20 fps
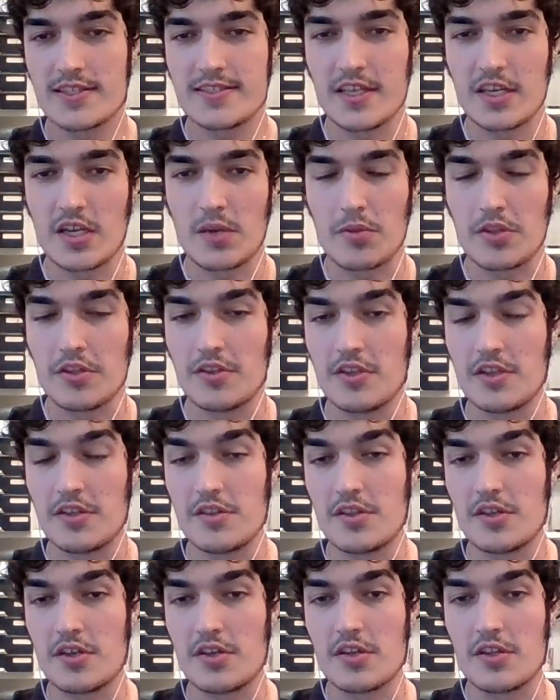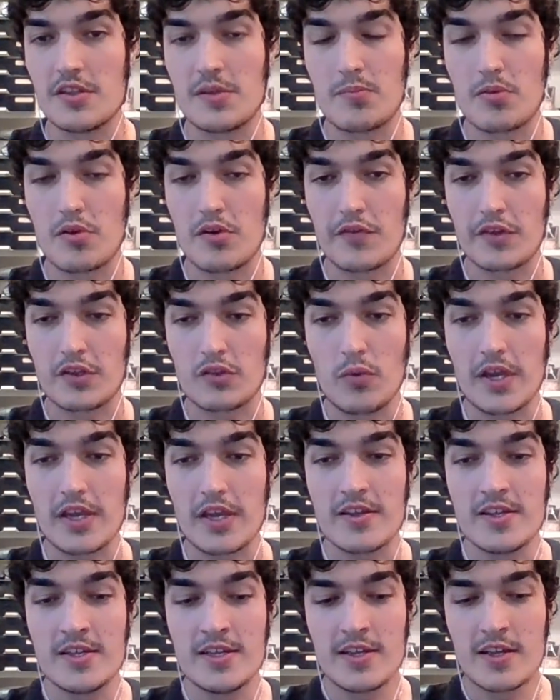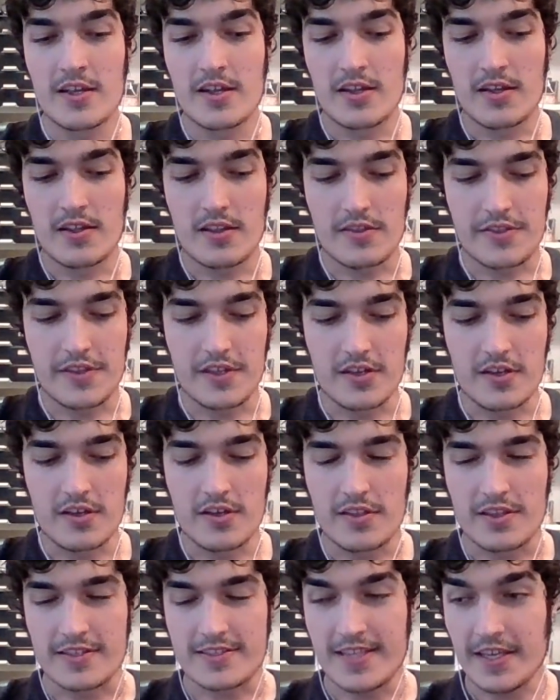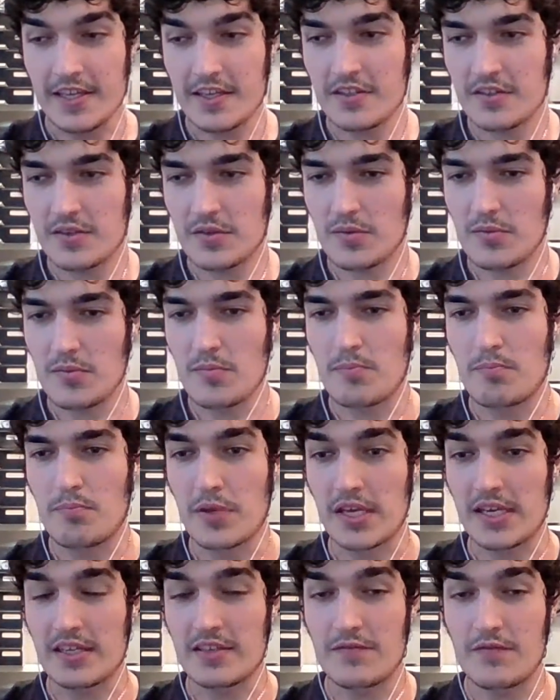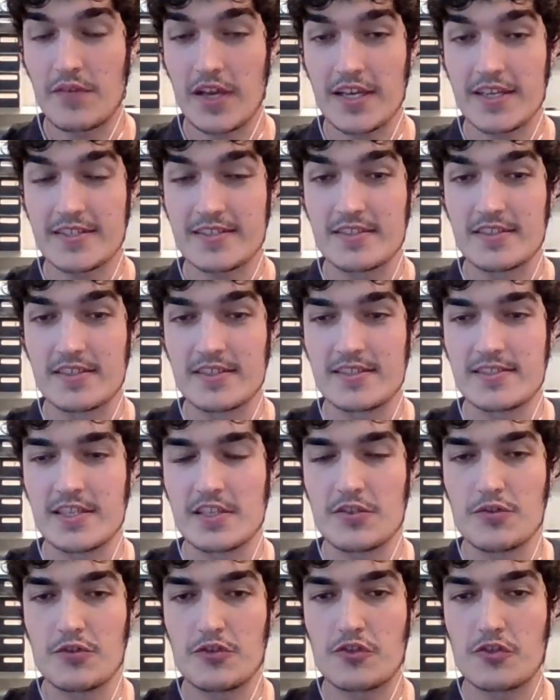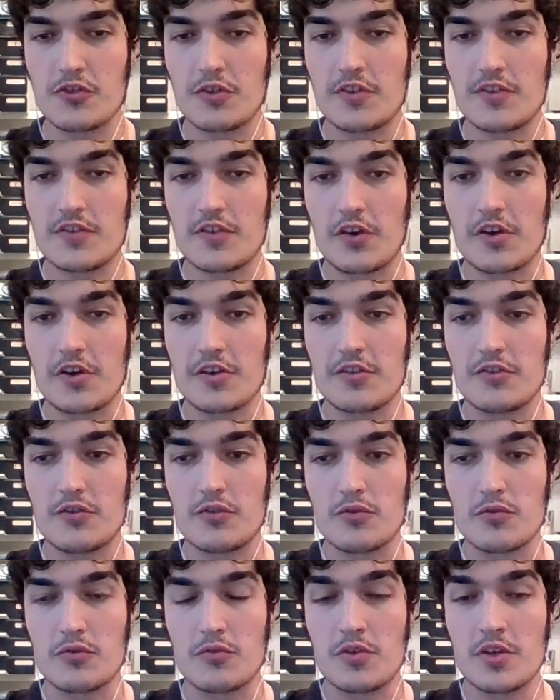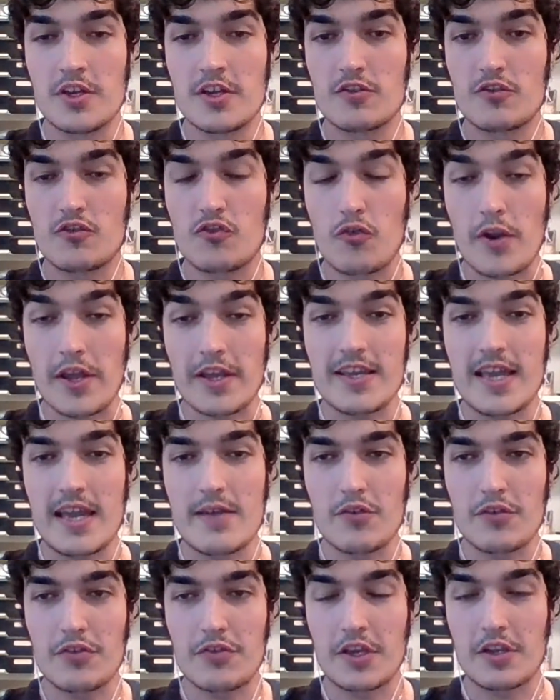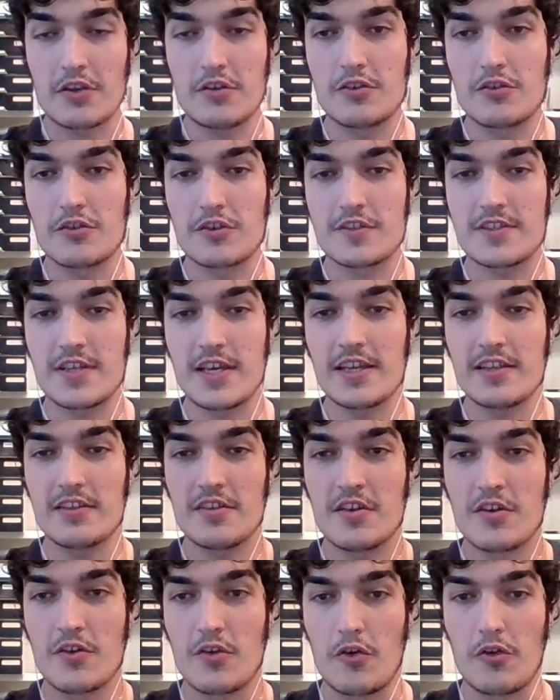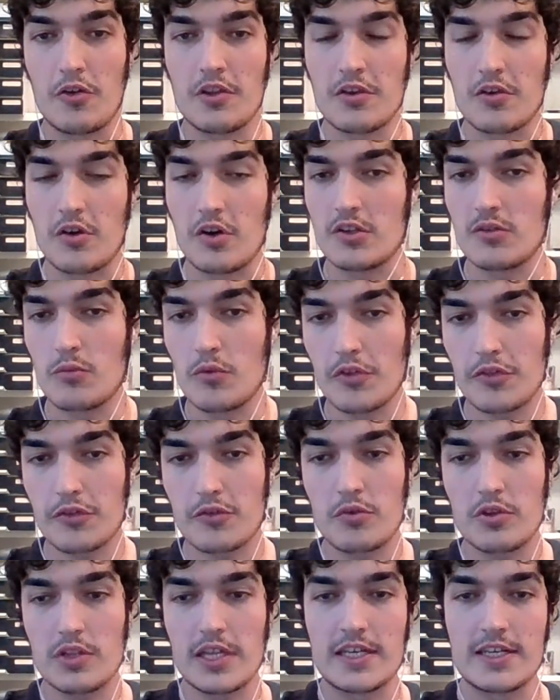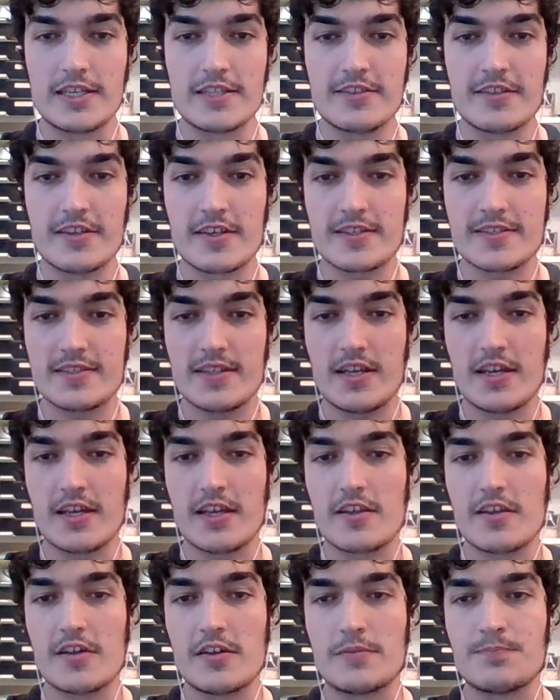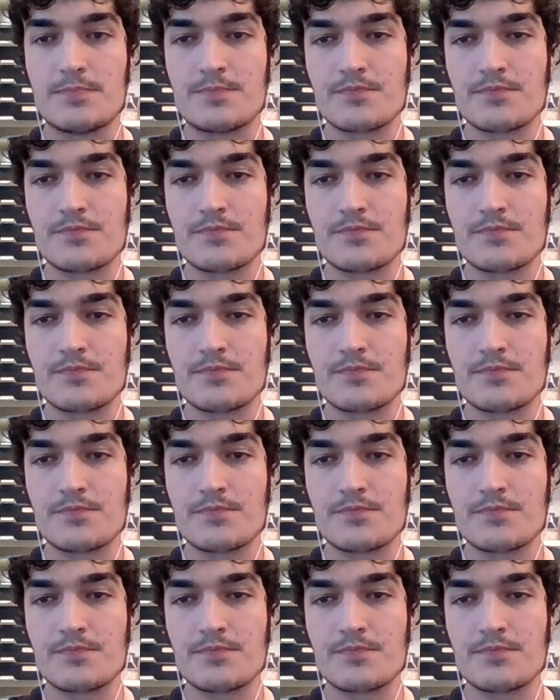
in the perfect way. The second big advice is that you should start to track everything on your site early on with Google Analytics. I